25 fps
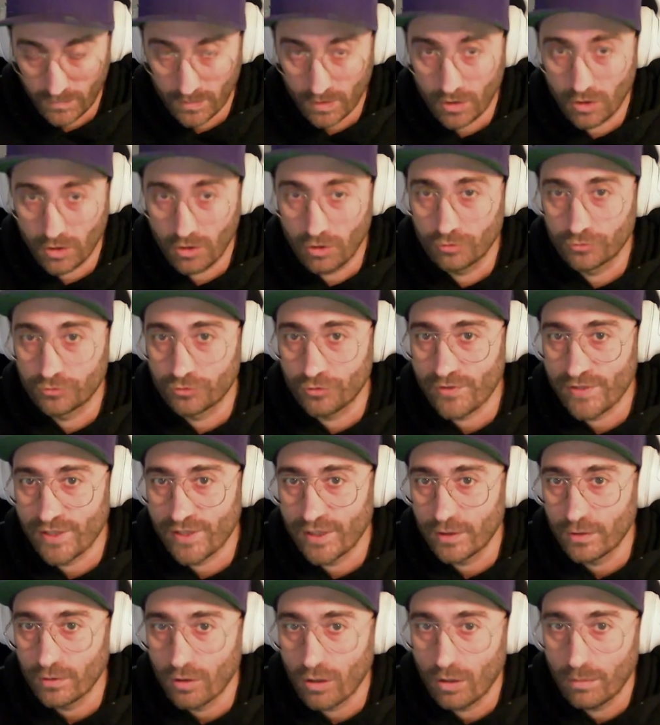Control C
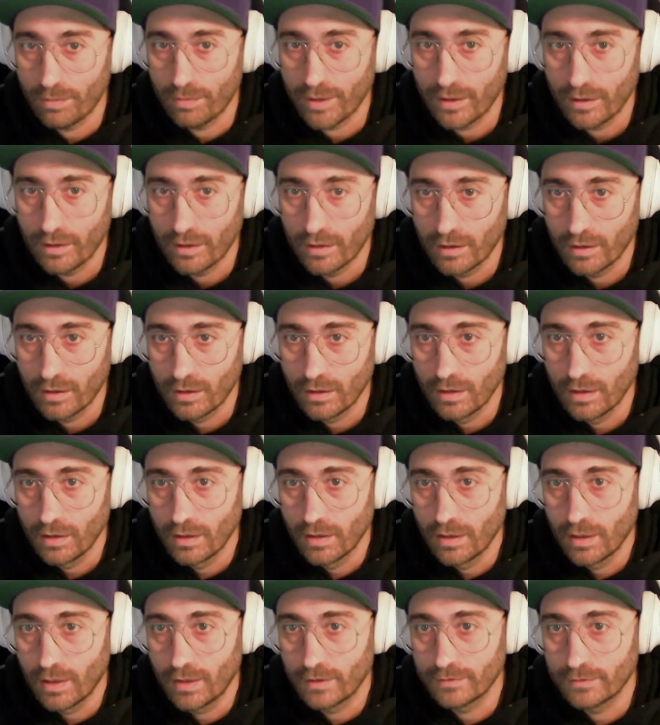to copy.
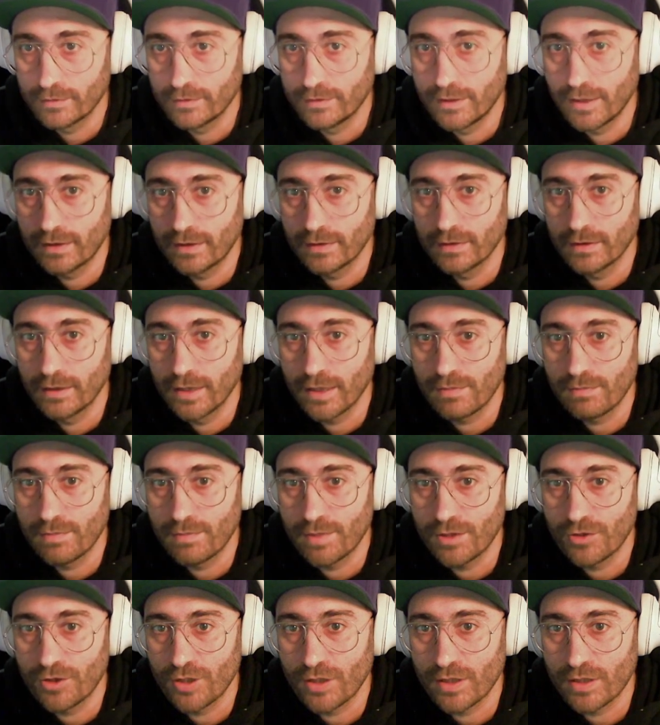And then let
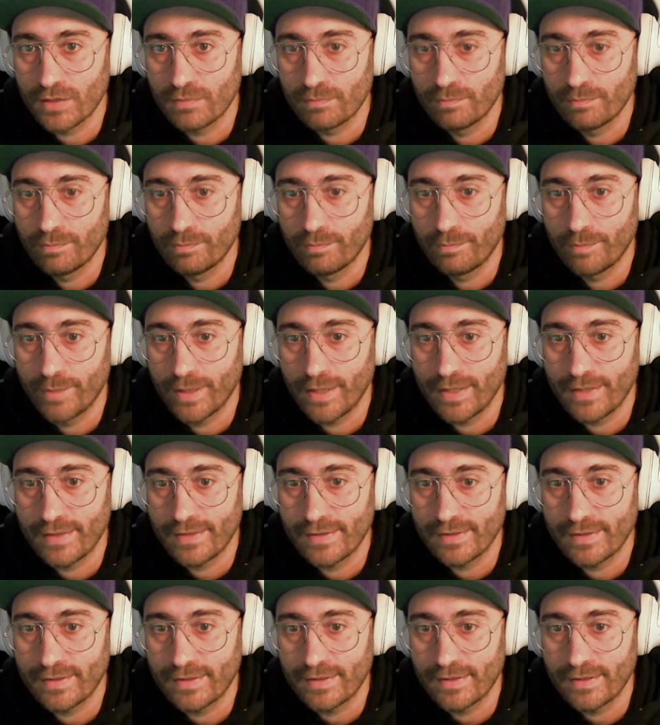me just
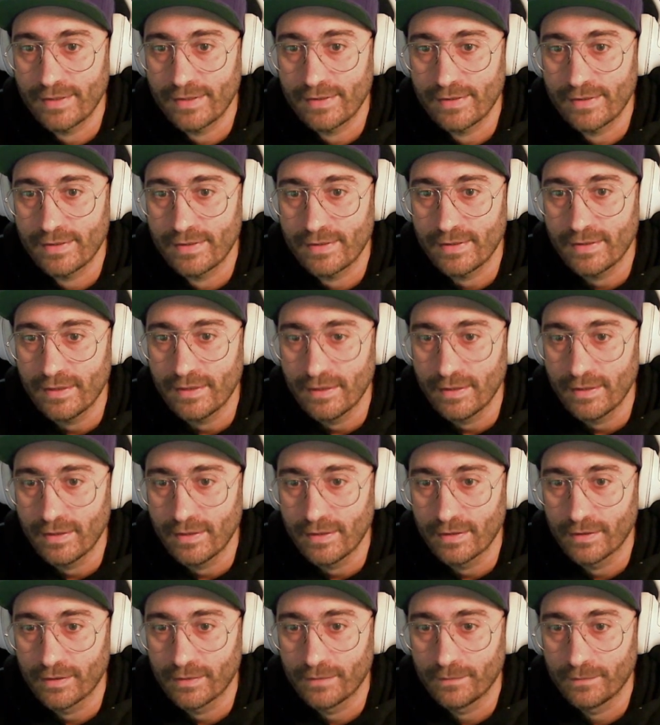paste this
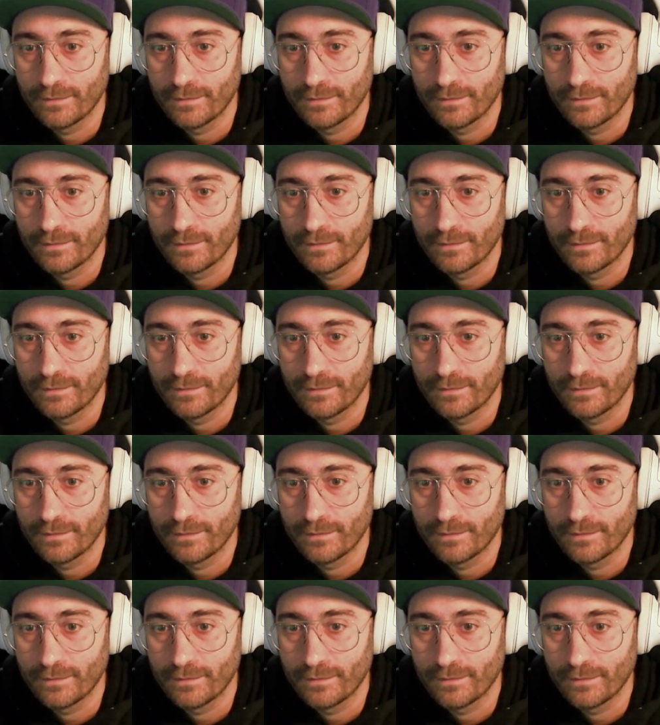here.